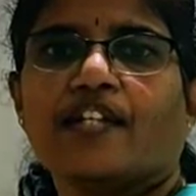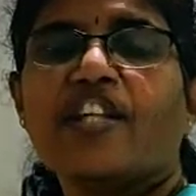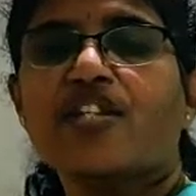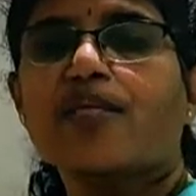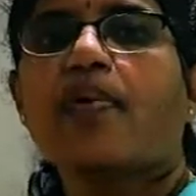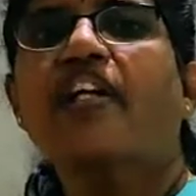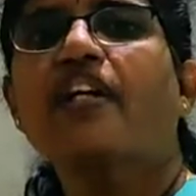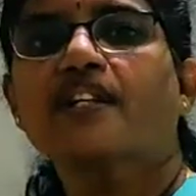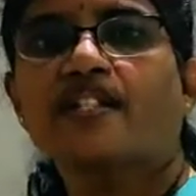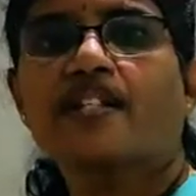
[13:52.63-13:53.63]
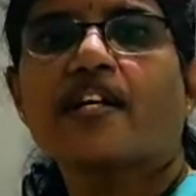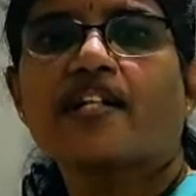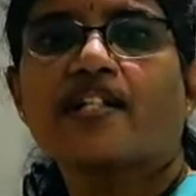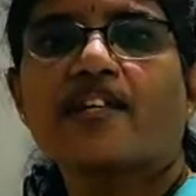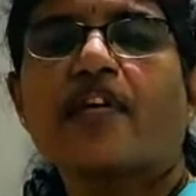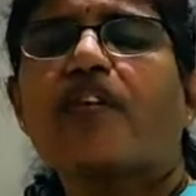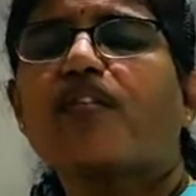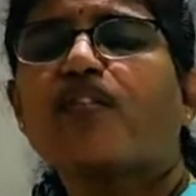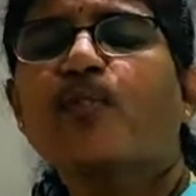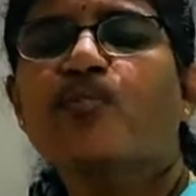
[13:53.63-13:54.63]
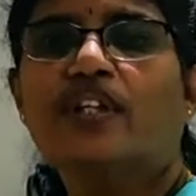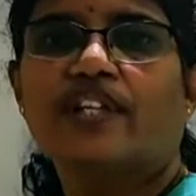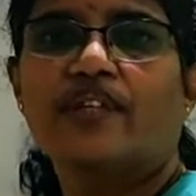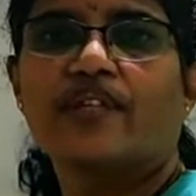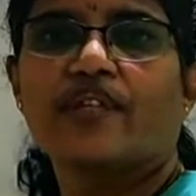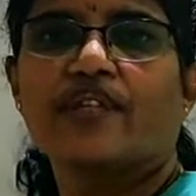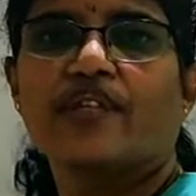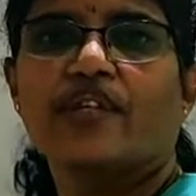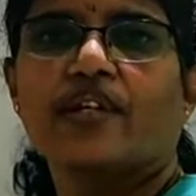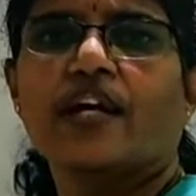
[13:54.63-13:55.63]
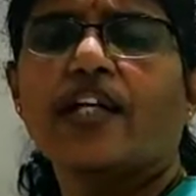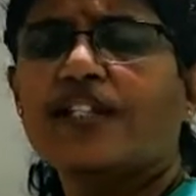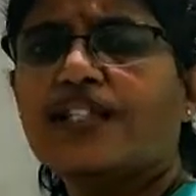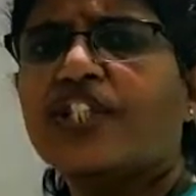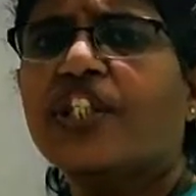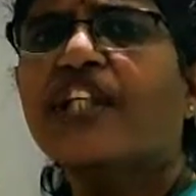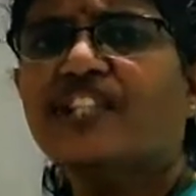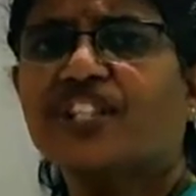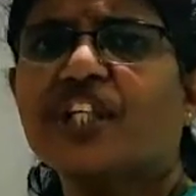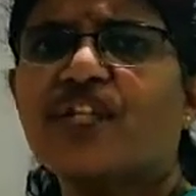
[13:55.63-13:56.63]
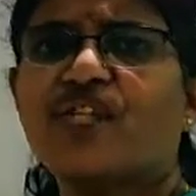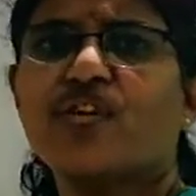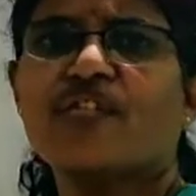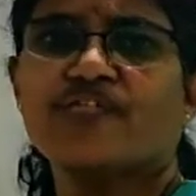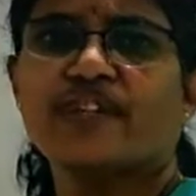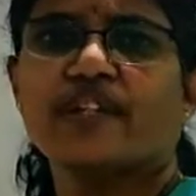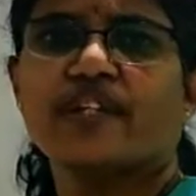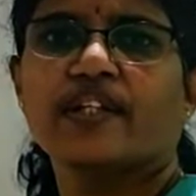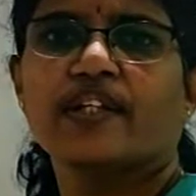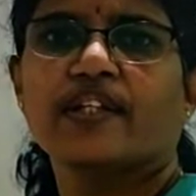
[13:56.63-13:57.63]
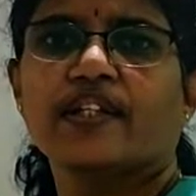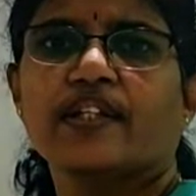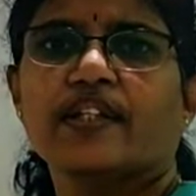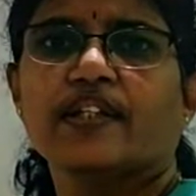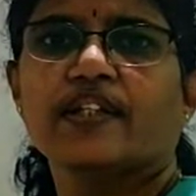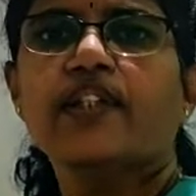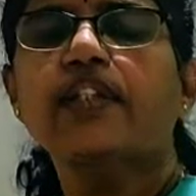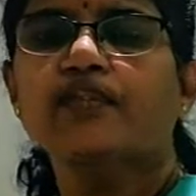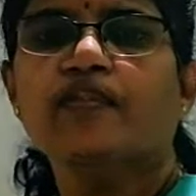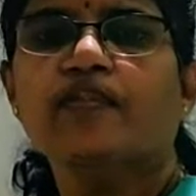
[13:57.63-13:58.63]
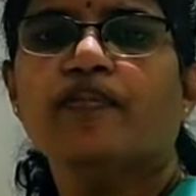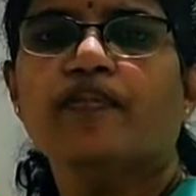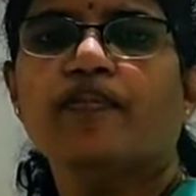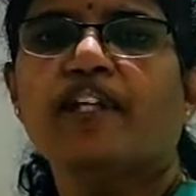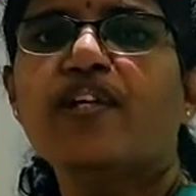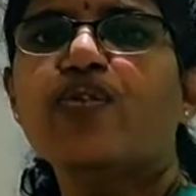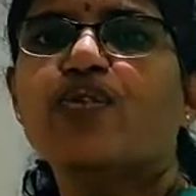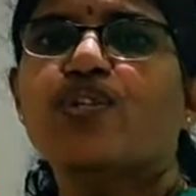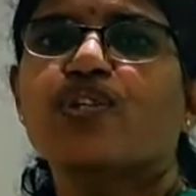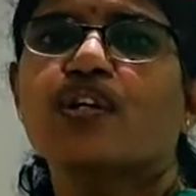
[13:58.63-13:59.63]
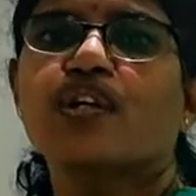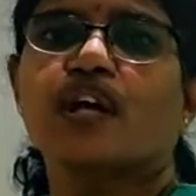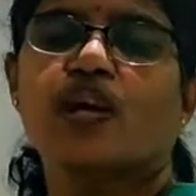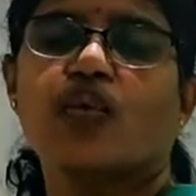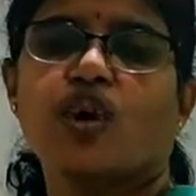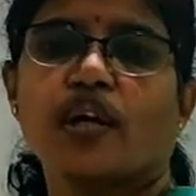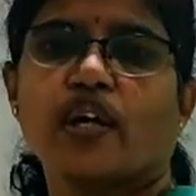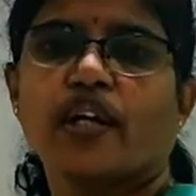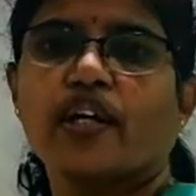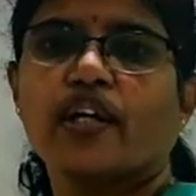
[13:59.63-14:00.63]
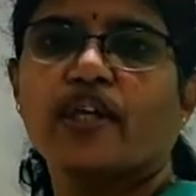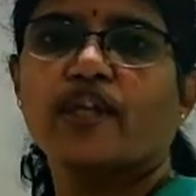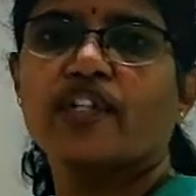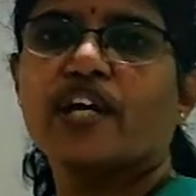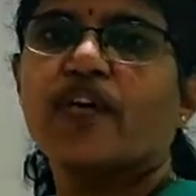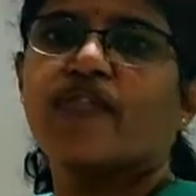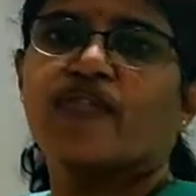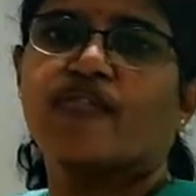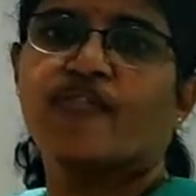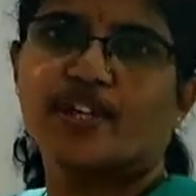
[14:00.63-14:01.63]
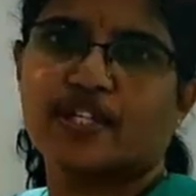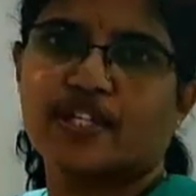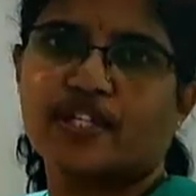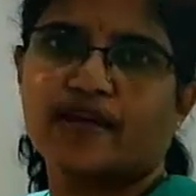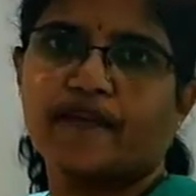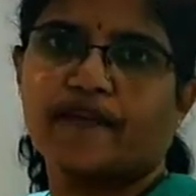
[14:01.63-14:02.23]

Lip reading: in spring it starts giving new leaves and it sheds off the leaves which are unwanted, which have waste.